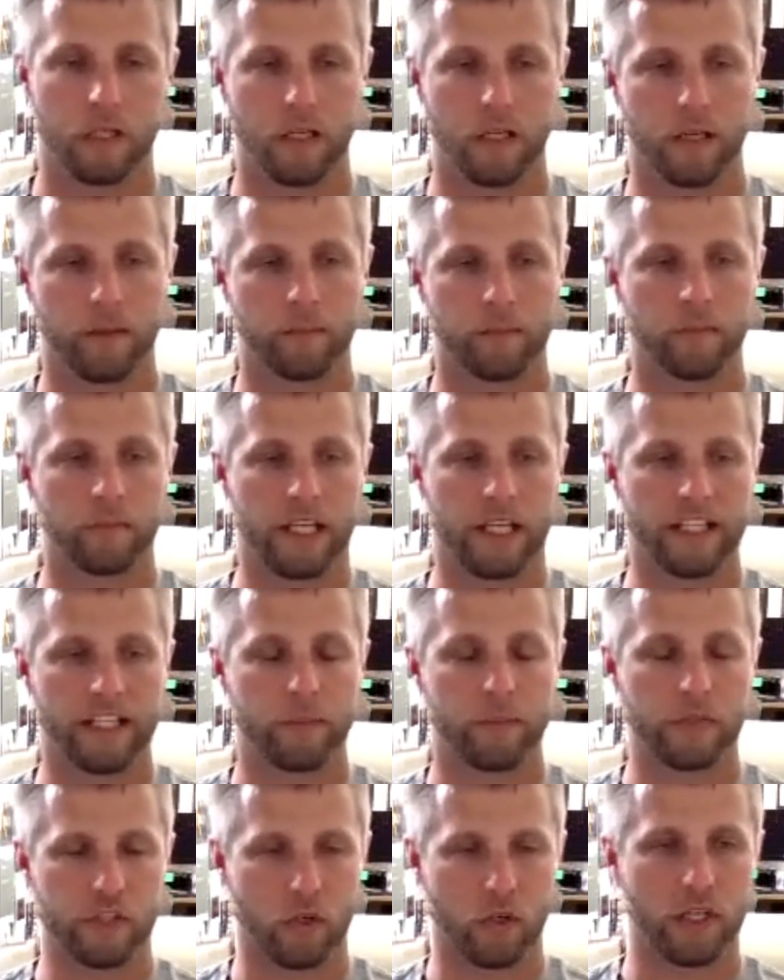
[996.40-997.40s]
I
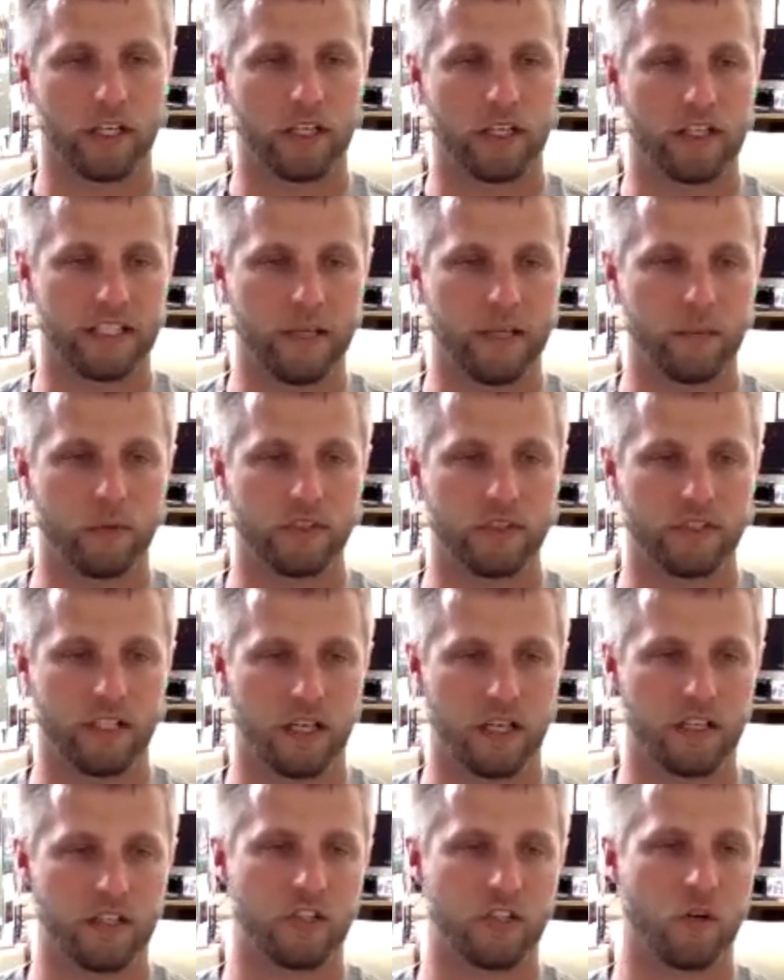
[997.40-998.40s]
think majority of the team was
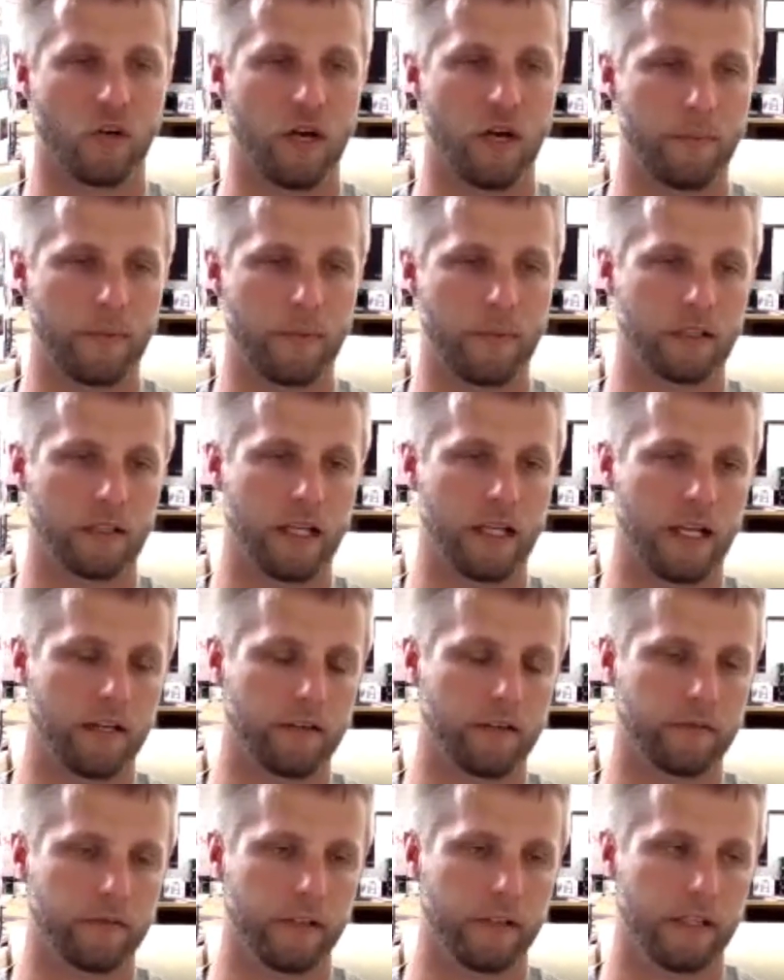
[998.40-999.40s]
there to show up and
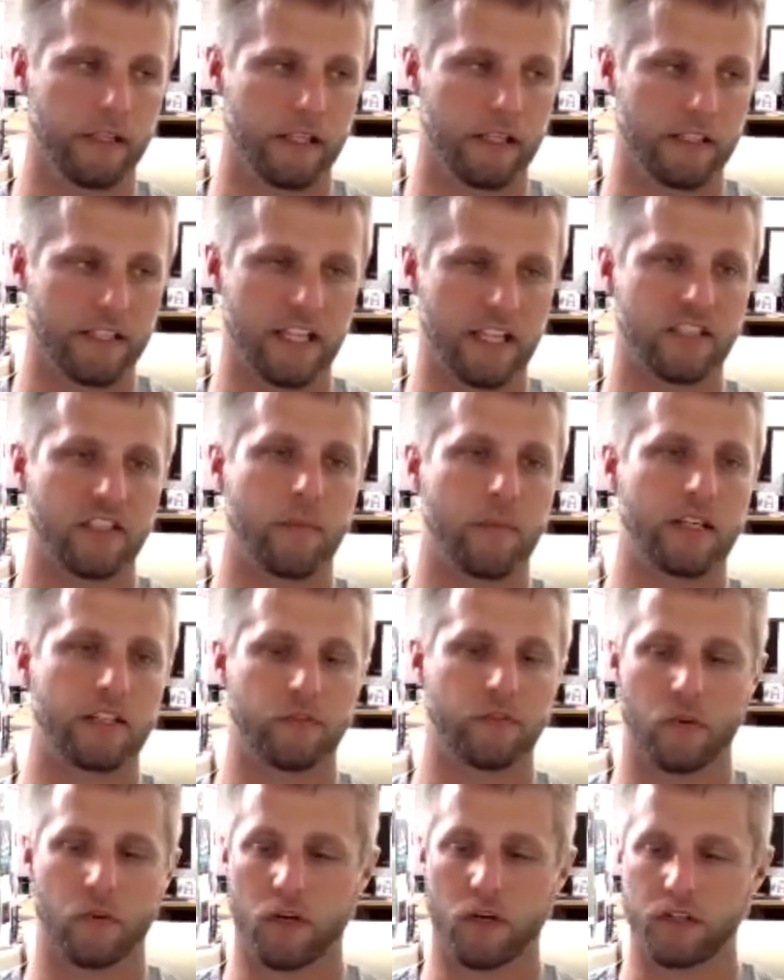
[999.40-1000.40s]
kind of test their
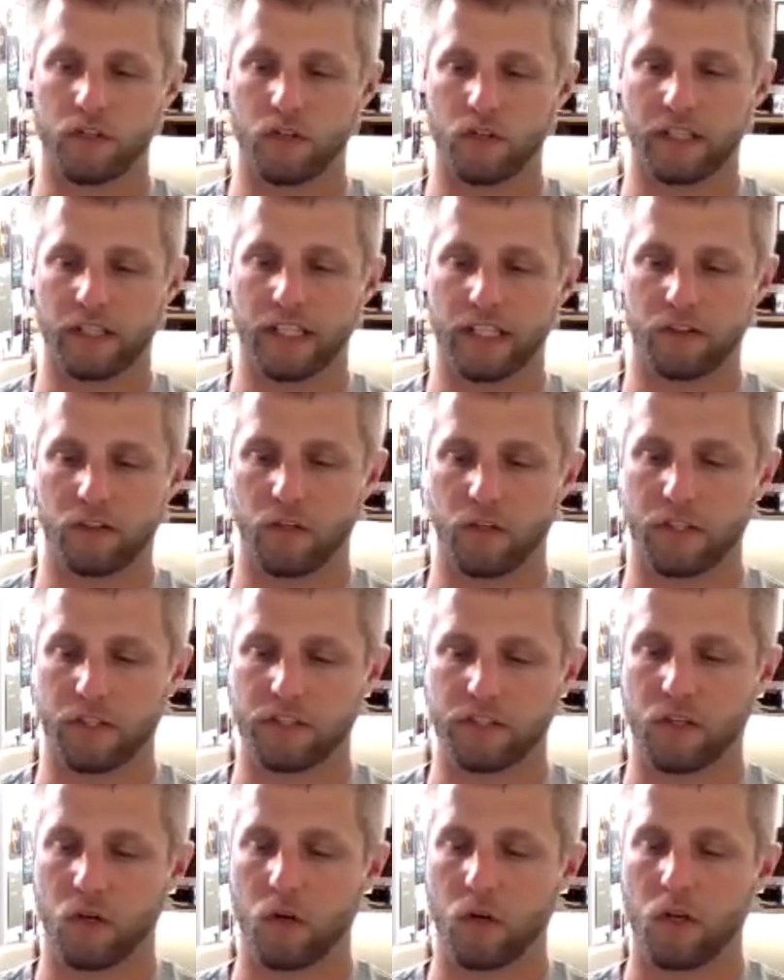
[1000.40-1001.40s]
mental fortitude and get through
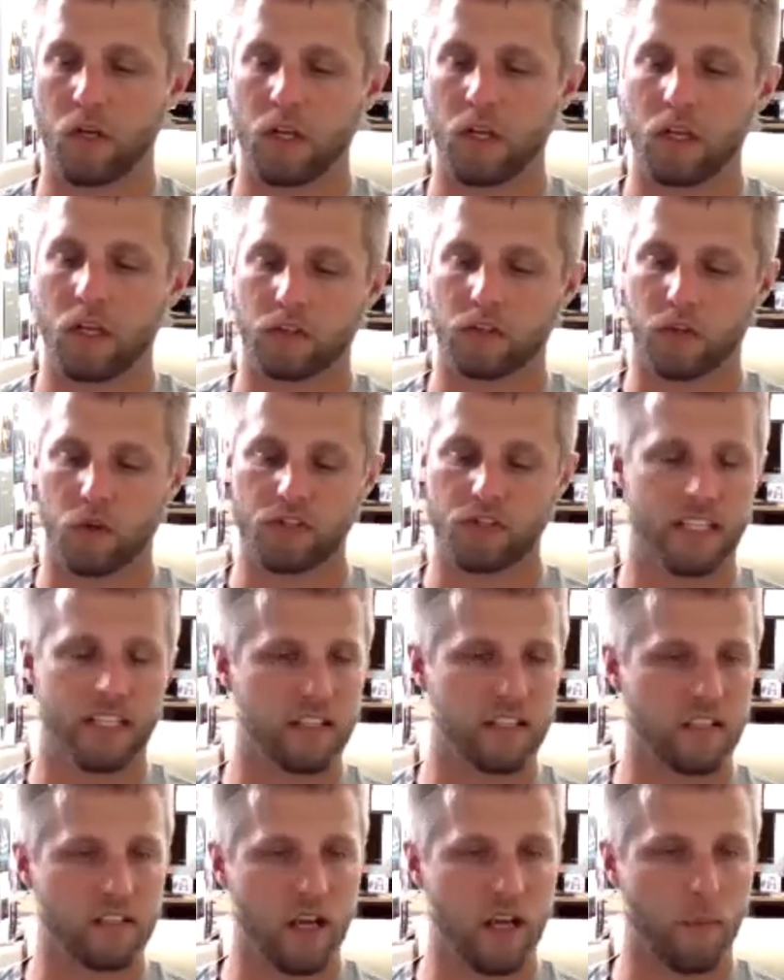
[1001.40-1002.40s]
it. So those
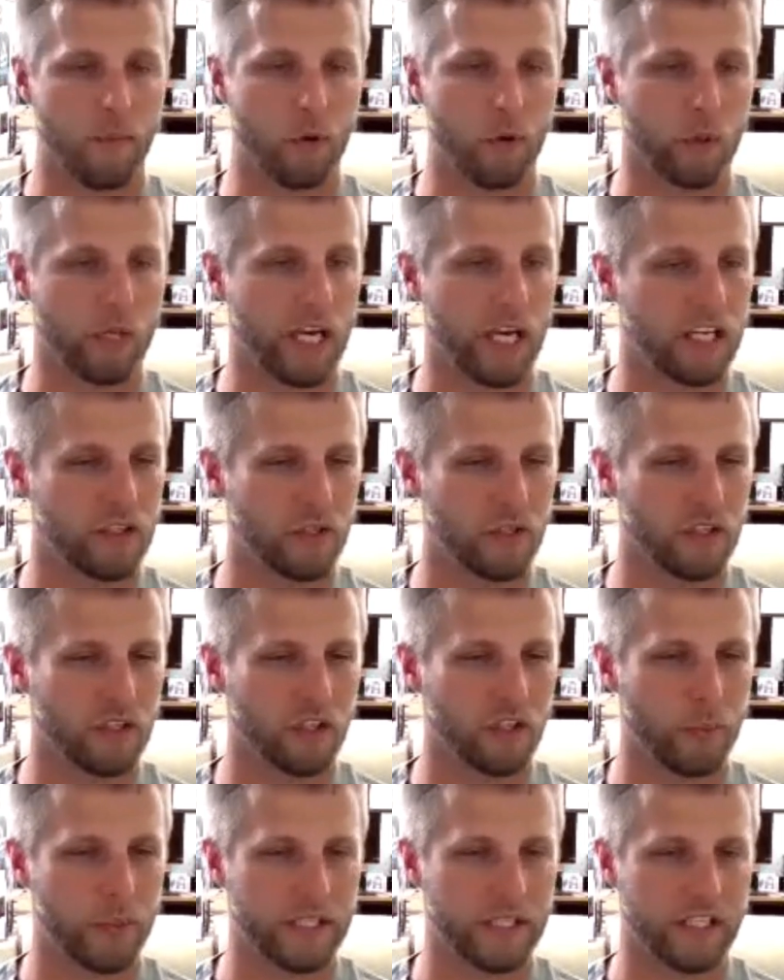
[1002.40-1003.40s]
things this summer we're kind of doing a
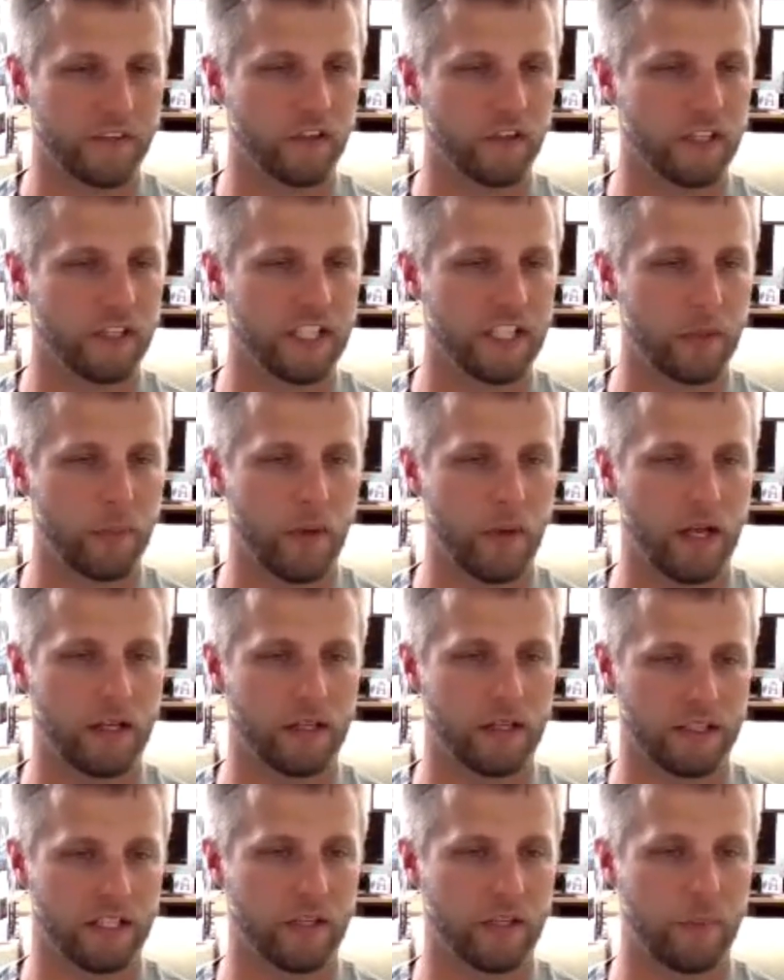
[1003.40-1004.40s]
little bit differently in
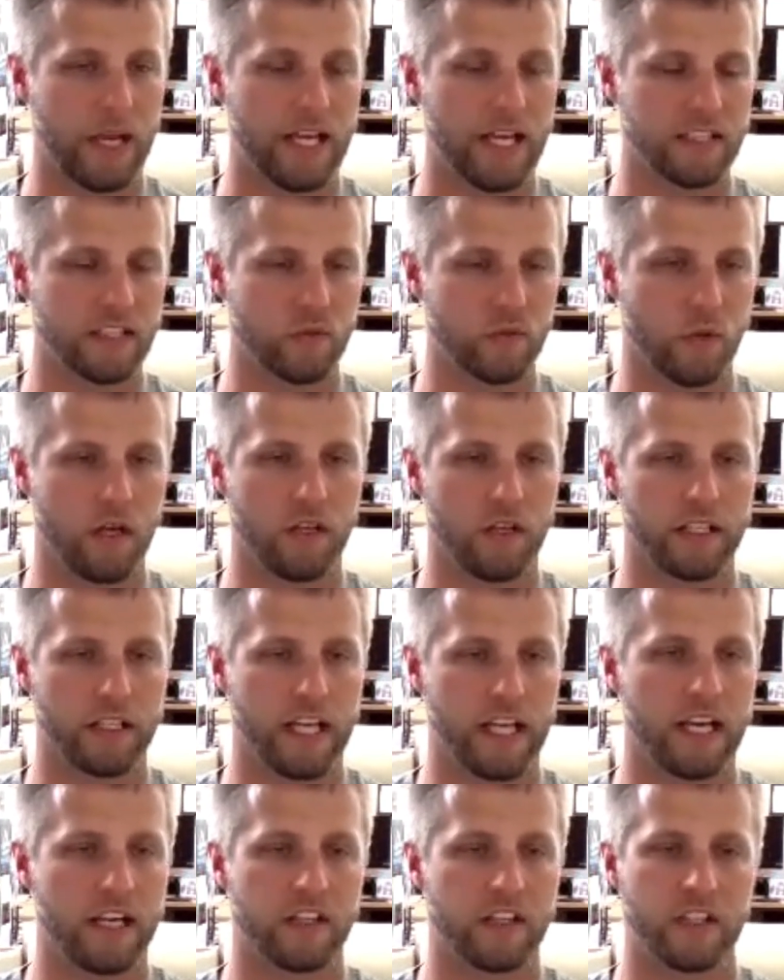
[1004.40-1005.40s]
the past as well,
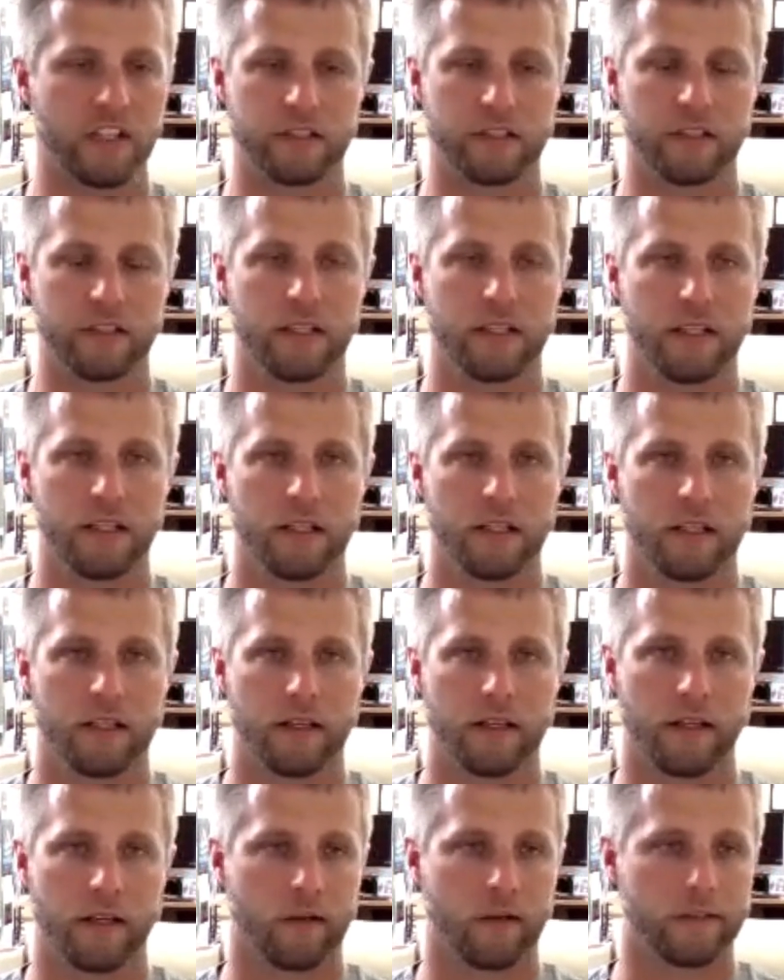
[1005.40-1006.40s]
than kind of just
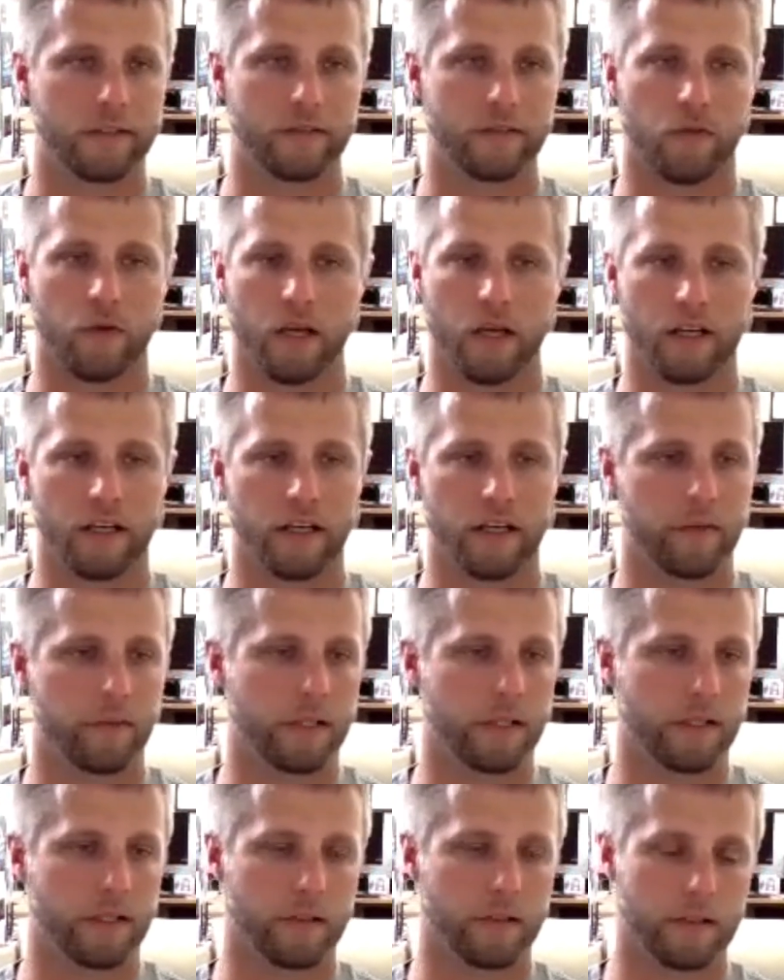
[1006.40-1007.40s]
running
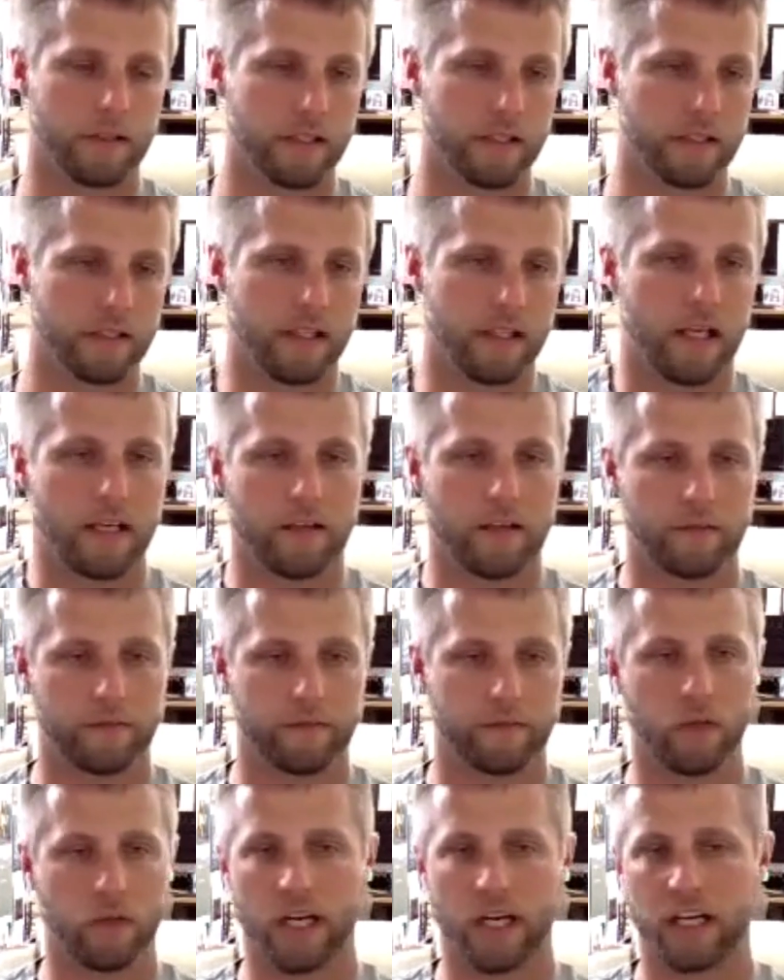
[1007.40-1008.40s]
them and just kind
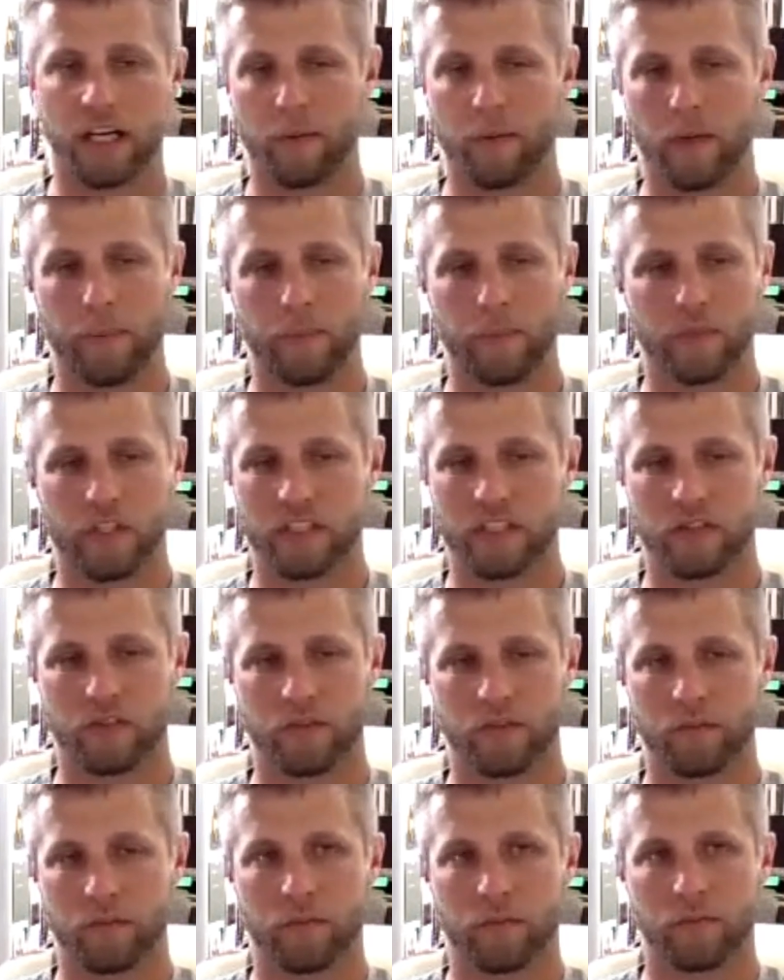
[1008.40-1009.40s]
of grinding them up, just